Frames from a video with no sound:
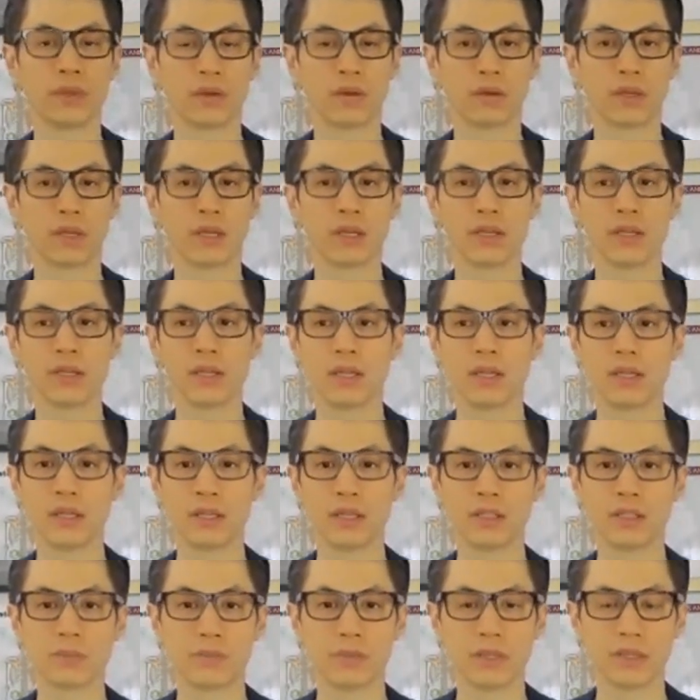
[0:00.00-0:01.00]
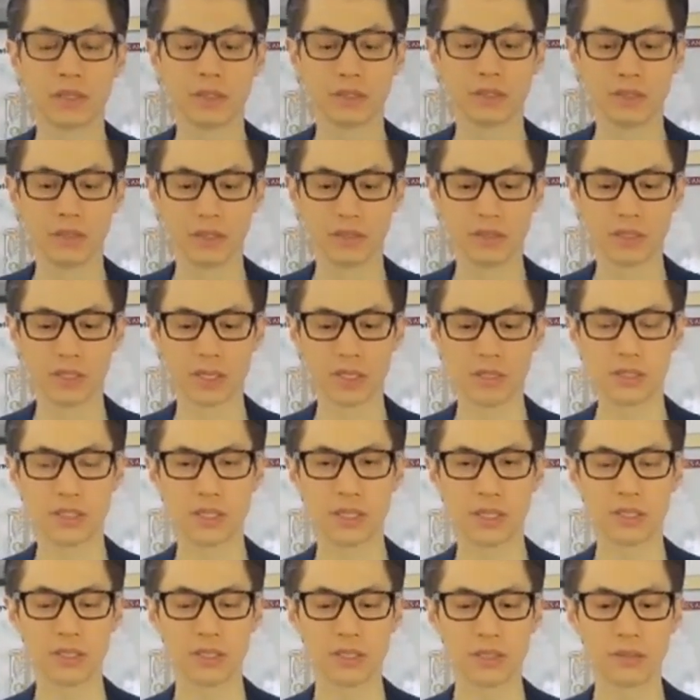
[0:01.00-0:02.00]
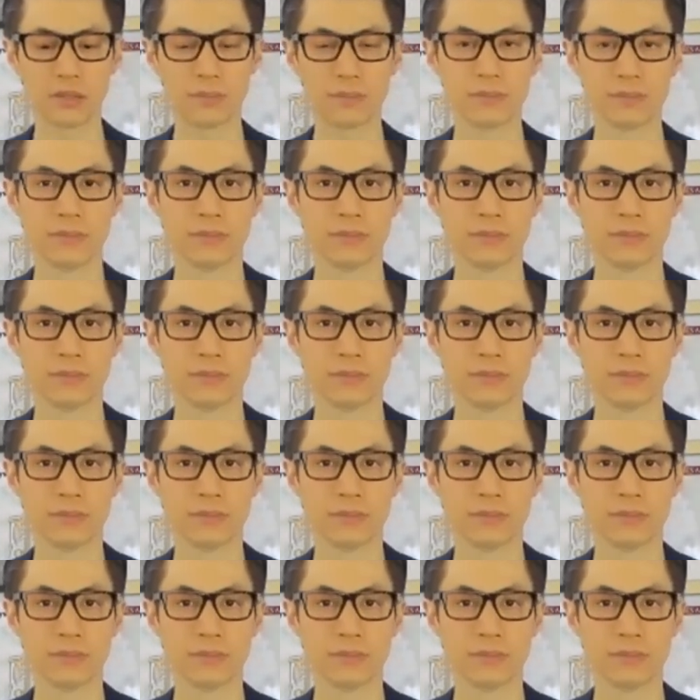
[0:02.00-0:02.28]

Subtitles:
Okay, then let's bring it to our dantian now.